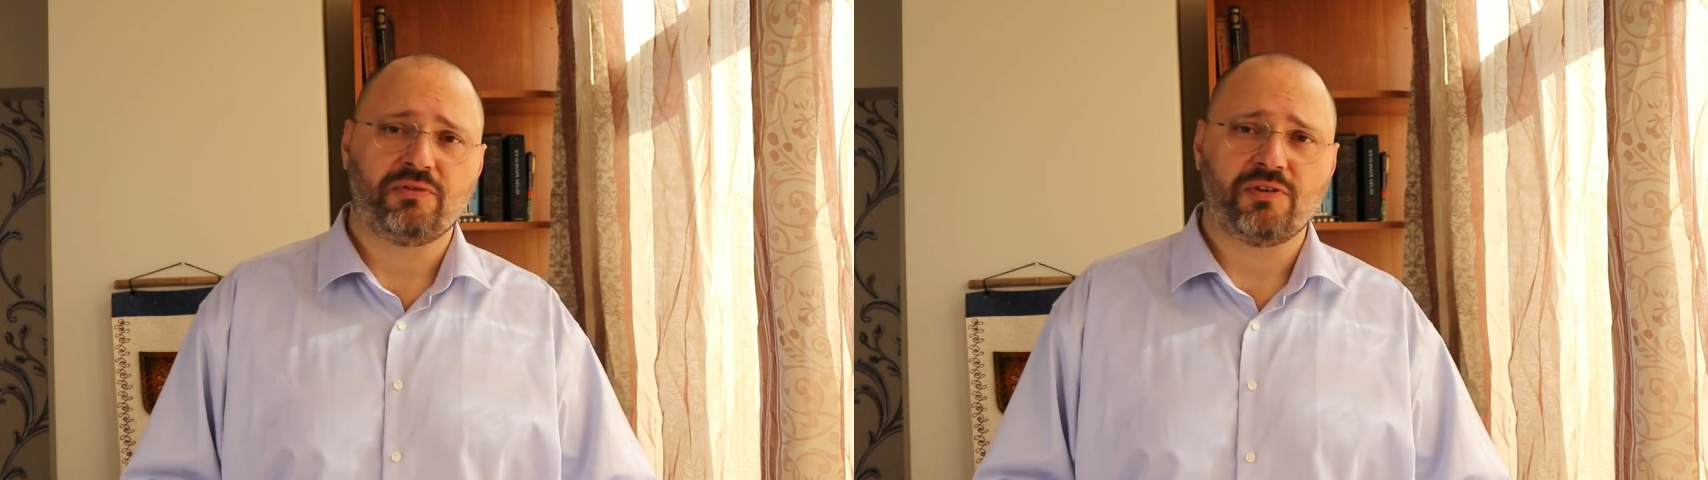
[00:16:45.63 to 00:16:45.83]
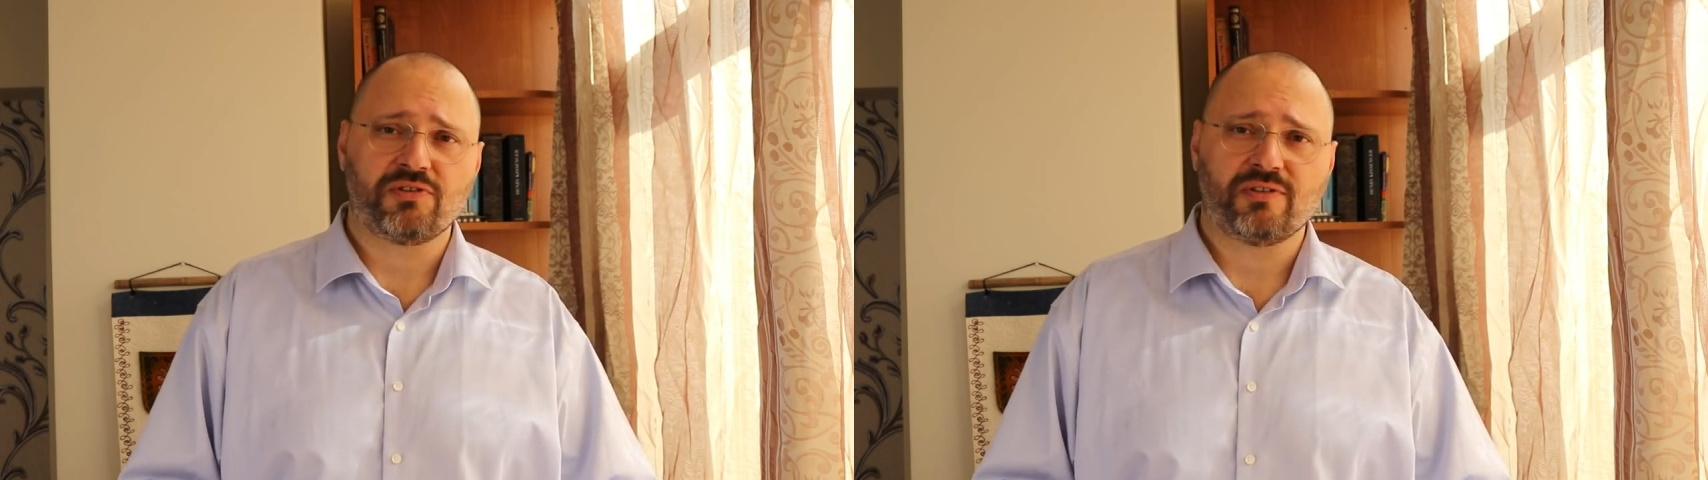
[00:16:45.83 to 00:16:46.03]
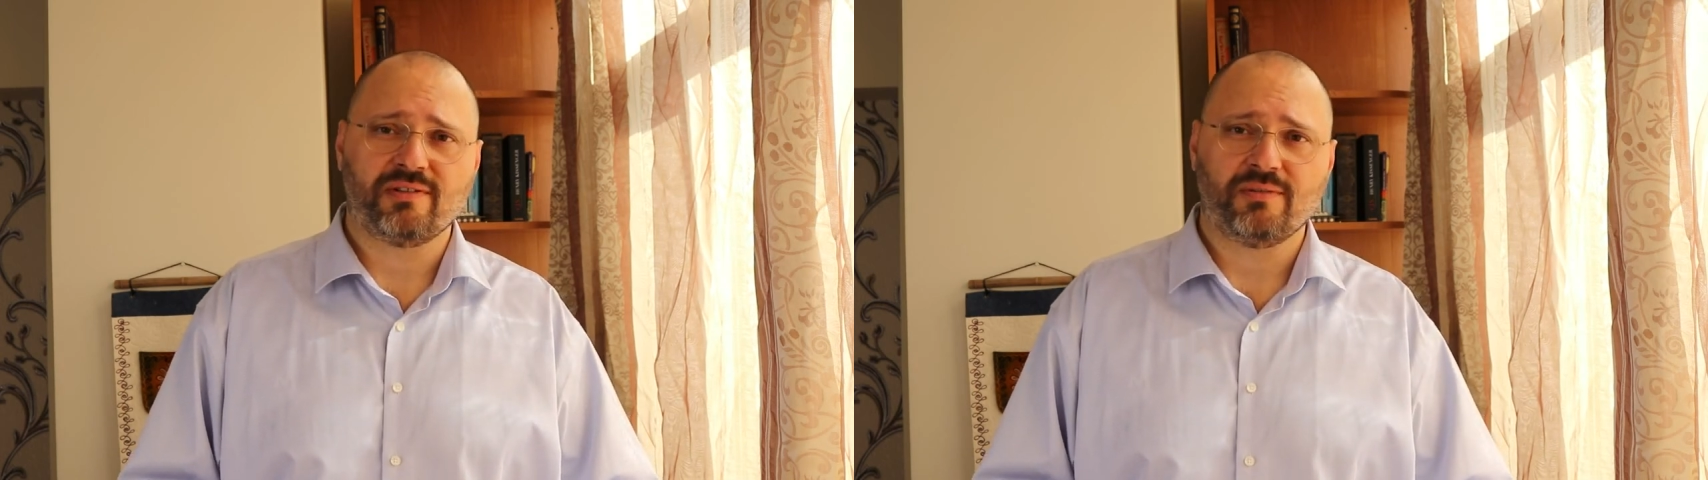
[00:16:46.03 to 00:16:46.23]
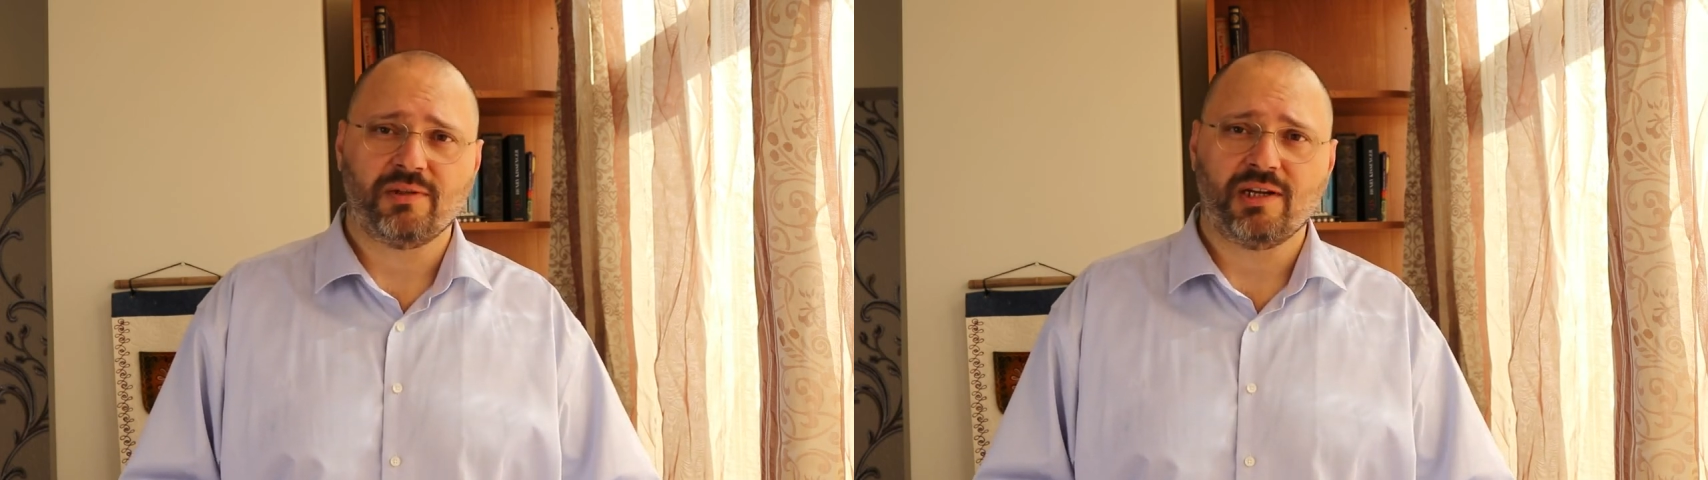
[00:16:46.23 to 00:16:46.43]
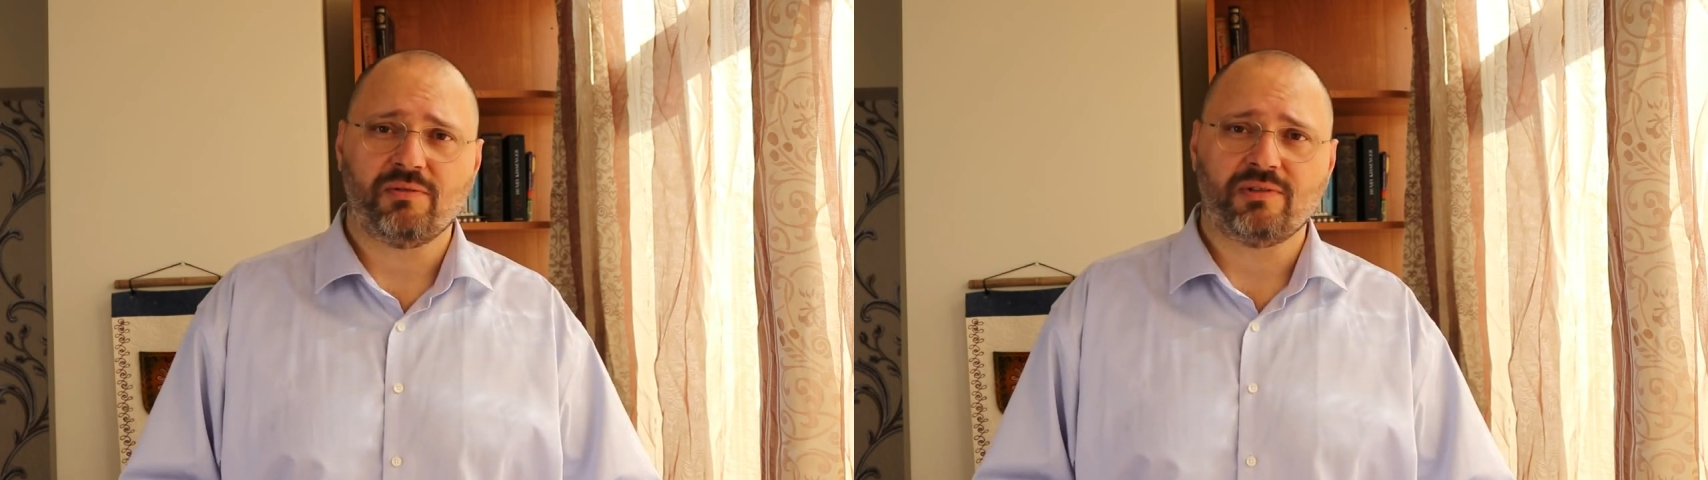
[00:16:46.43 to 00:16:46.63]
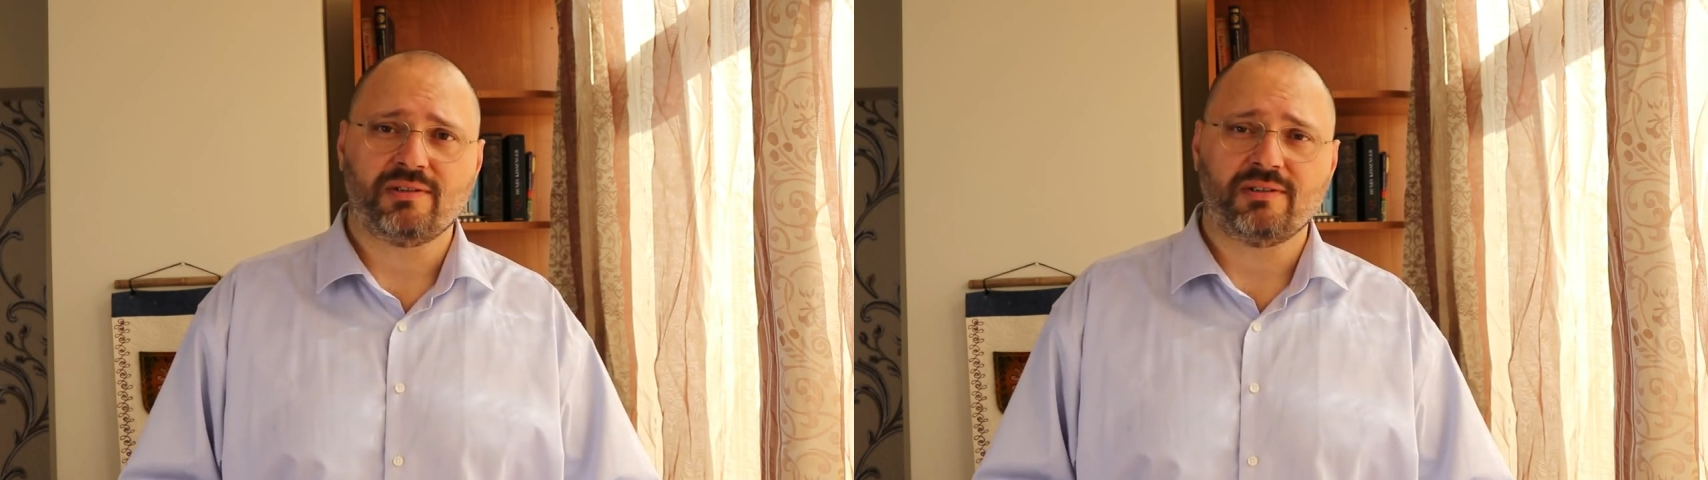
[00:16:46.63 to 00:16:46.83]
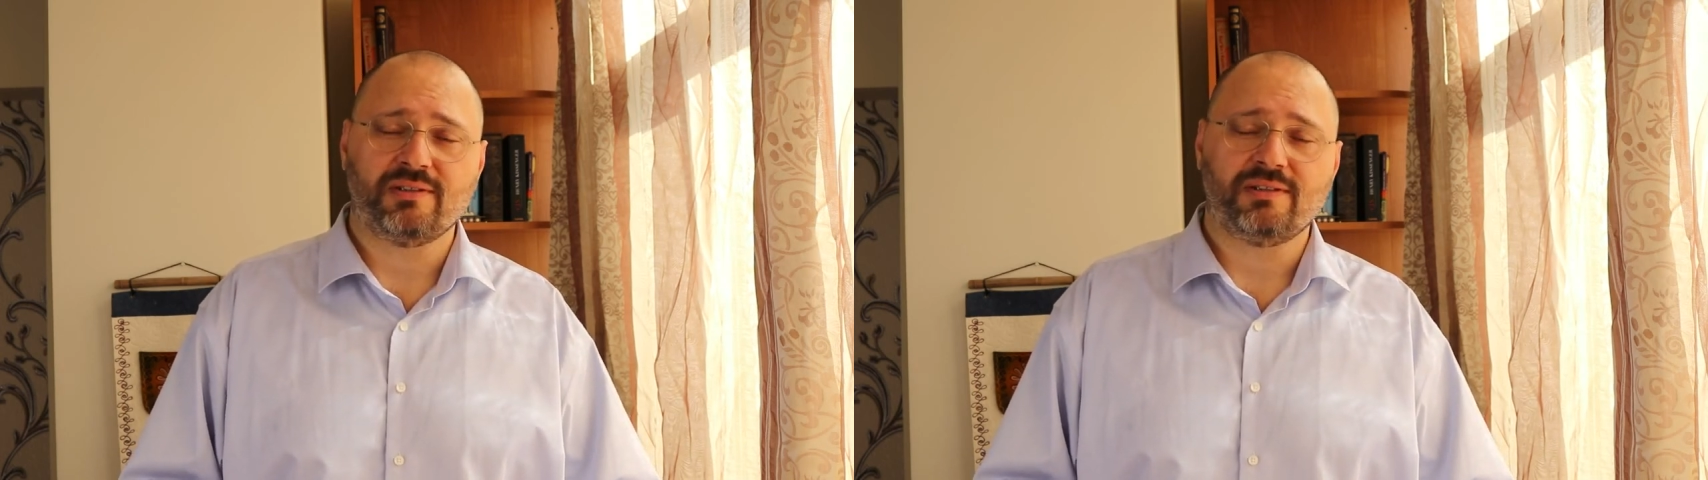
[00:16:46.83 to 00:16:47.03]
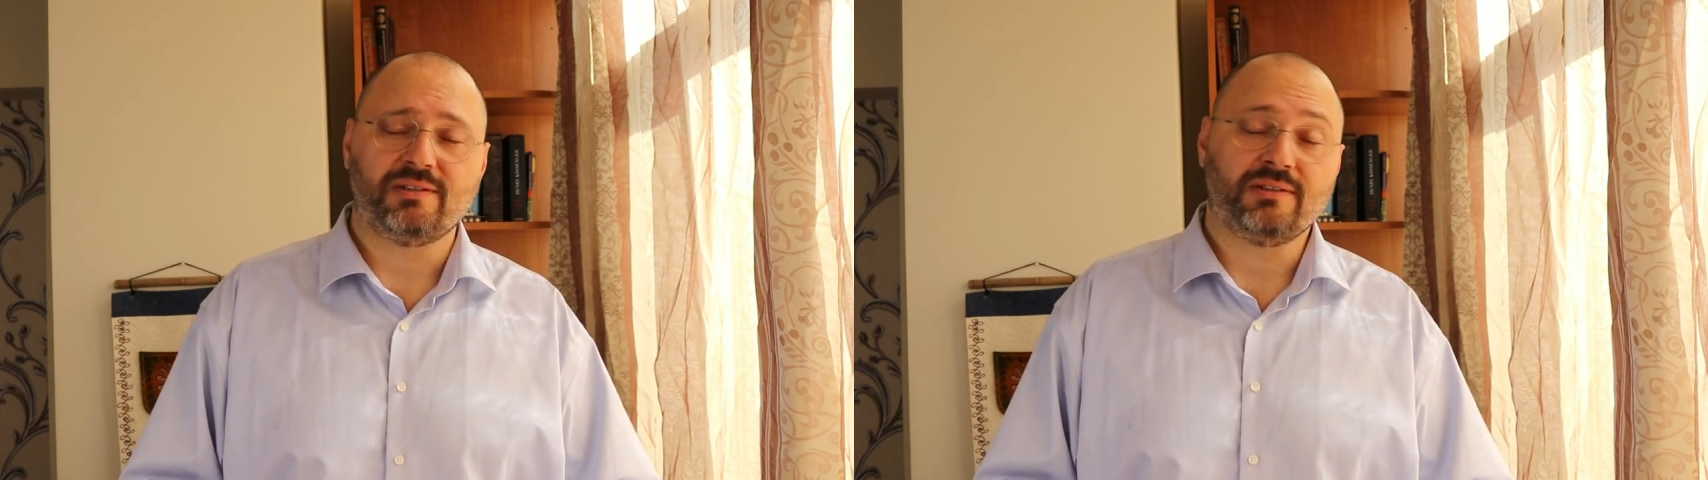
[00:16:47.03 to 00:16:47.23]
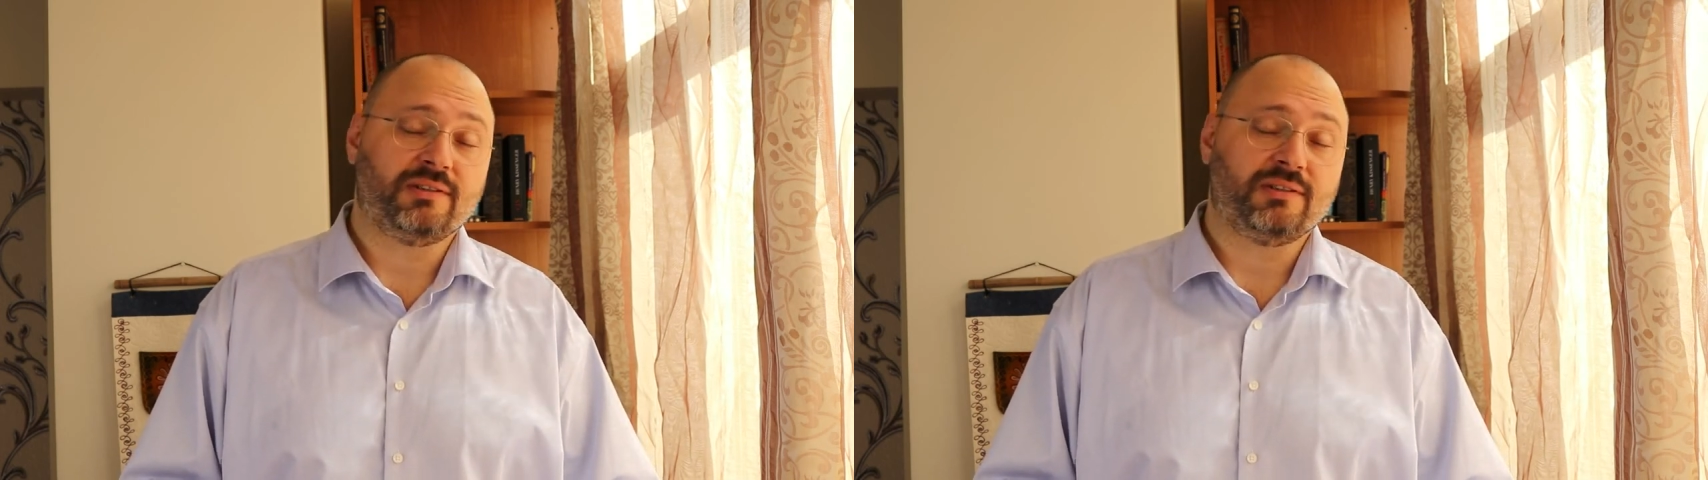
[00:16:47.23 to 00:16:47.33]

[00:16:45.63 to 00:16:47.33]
first with our uh,